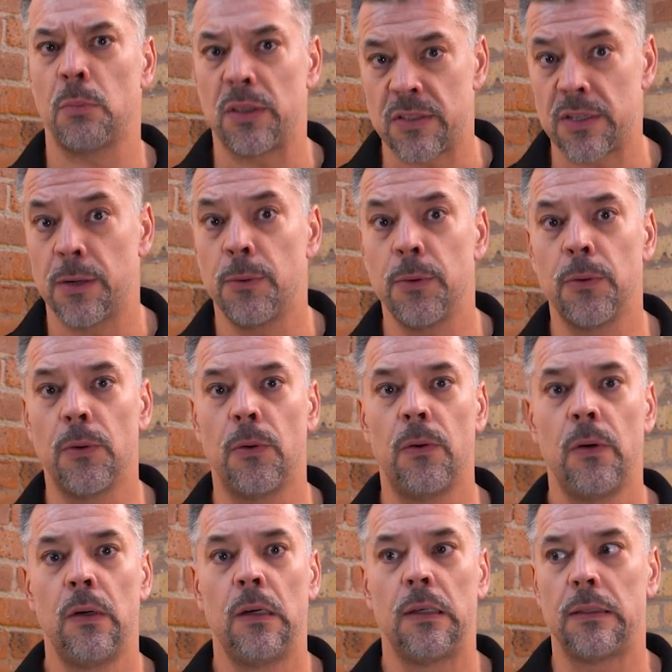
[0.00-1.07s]
material
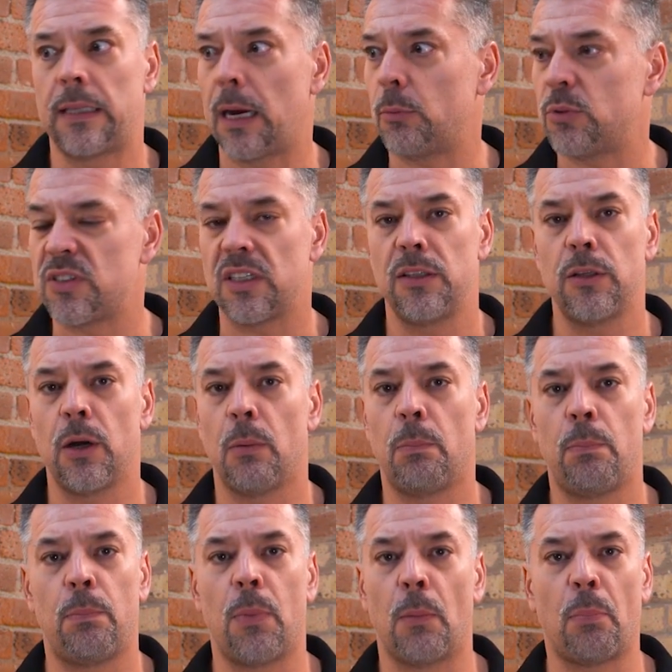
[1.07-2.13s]
that was in the
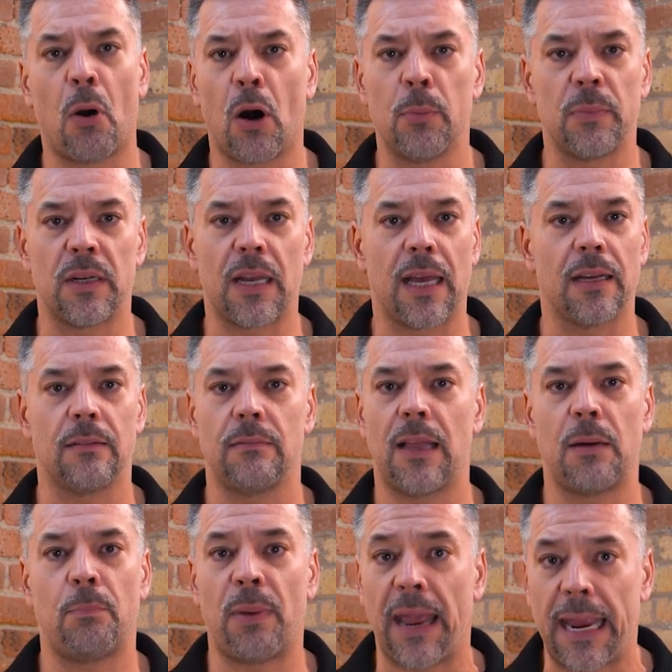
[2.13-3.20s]
apartment, like
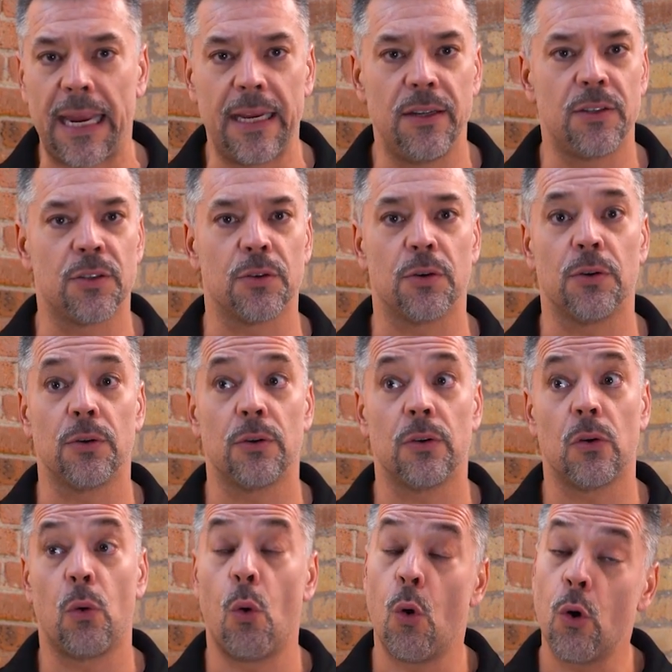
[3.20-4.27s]
lead paint,
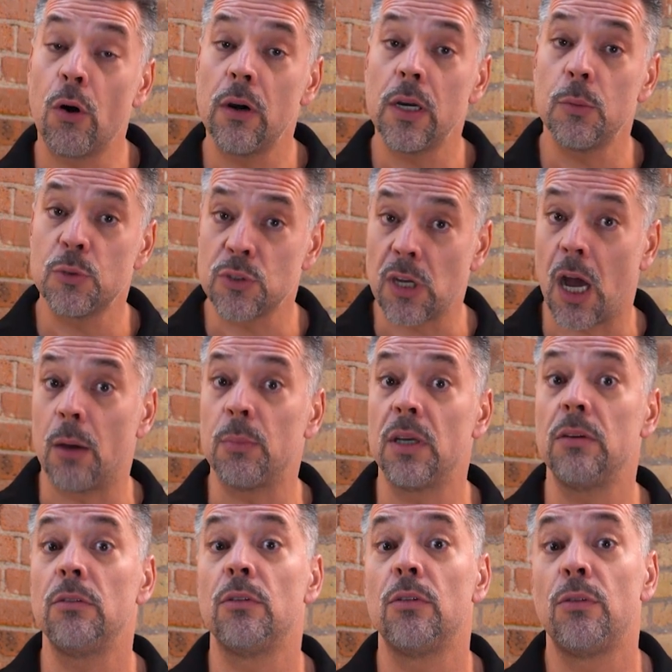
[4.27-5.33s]
or it was
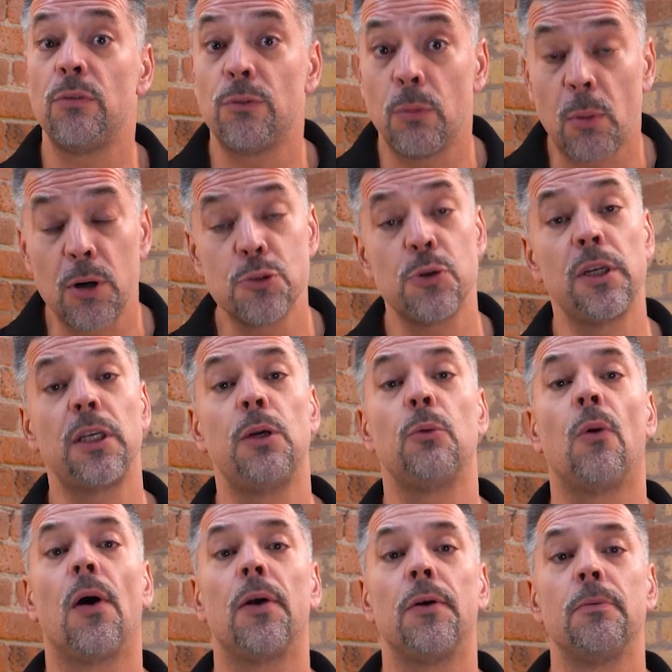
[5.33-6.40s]
coming from our drinking
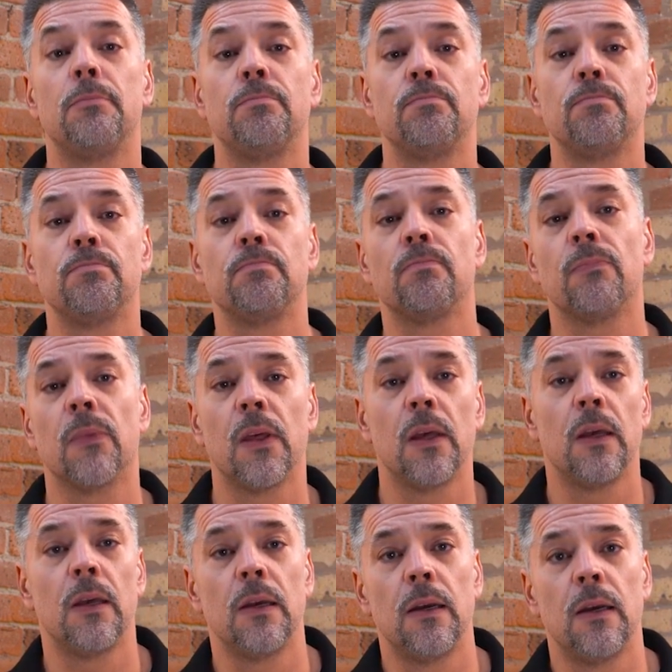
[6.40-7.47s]
water.
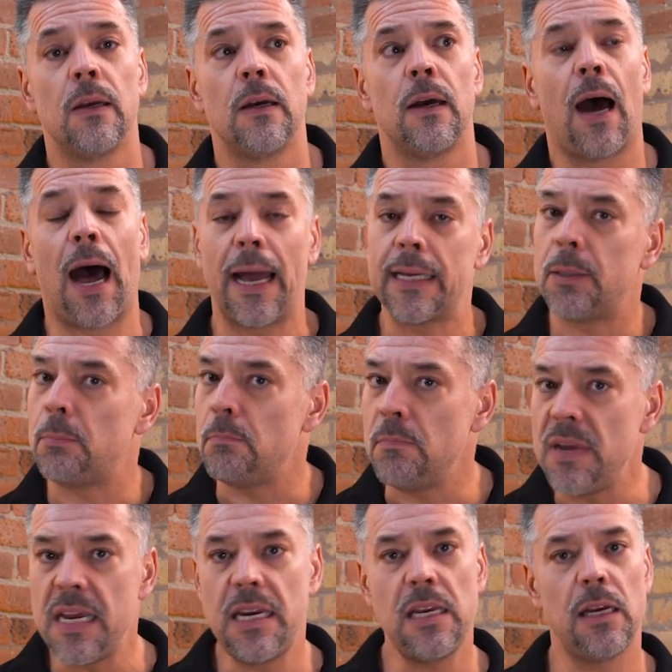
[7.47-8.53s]
I
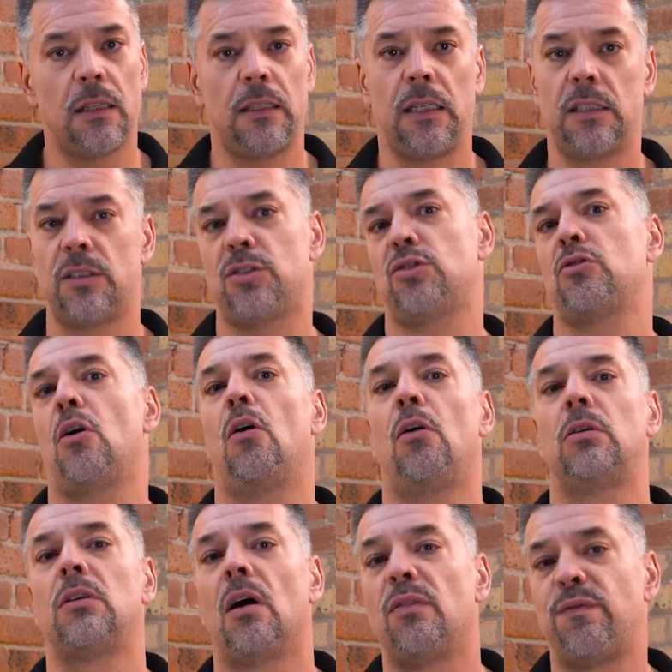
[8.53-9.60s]
immediately
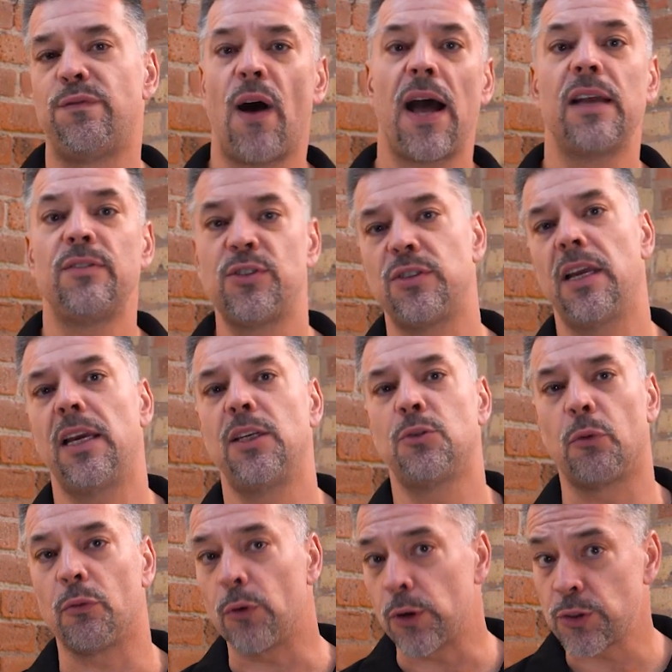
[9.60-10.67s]
installed a 5-stage
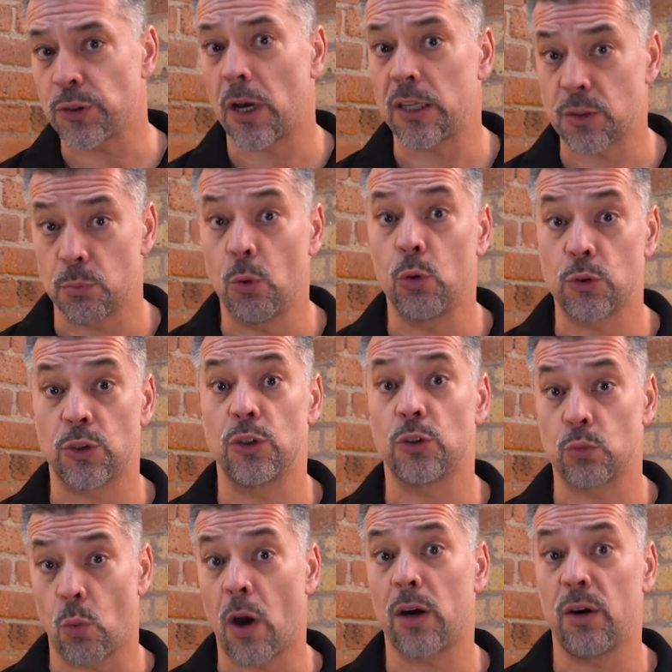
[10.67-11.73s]
reverse
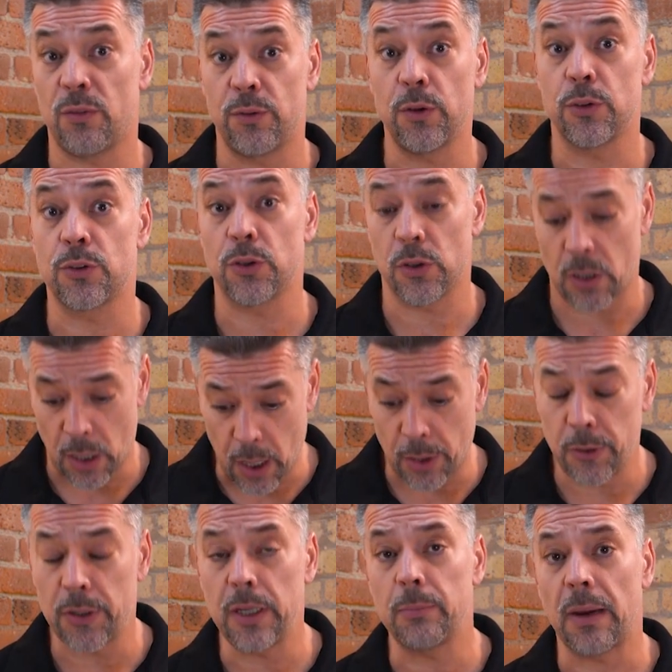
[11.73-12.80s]
osmosis water filter
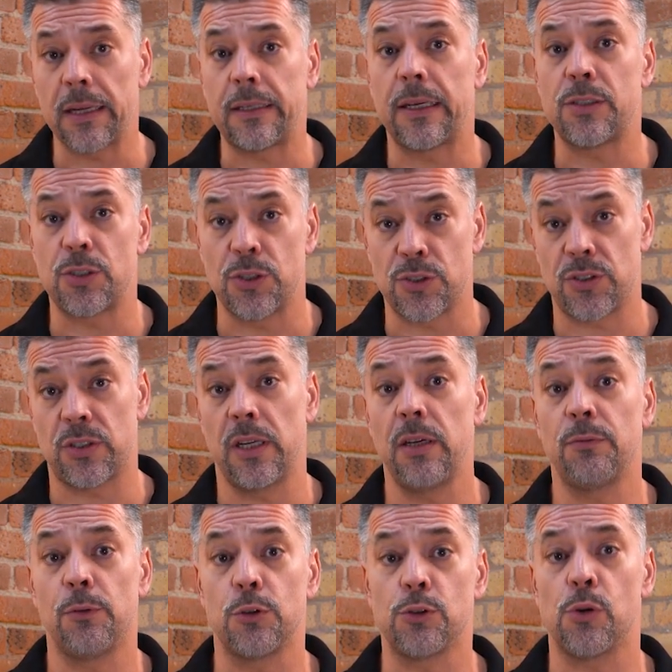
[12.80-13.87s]
underneath my kitchen sink
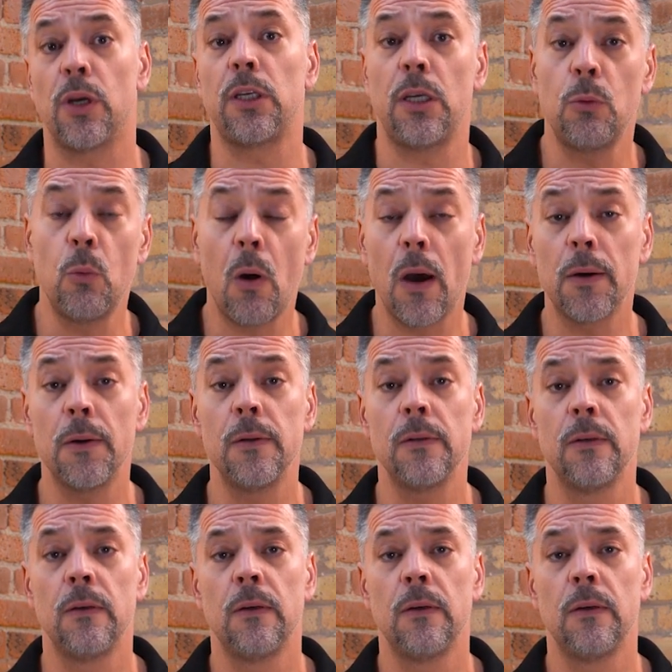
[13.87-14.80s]
for drinking water,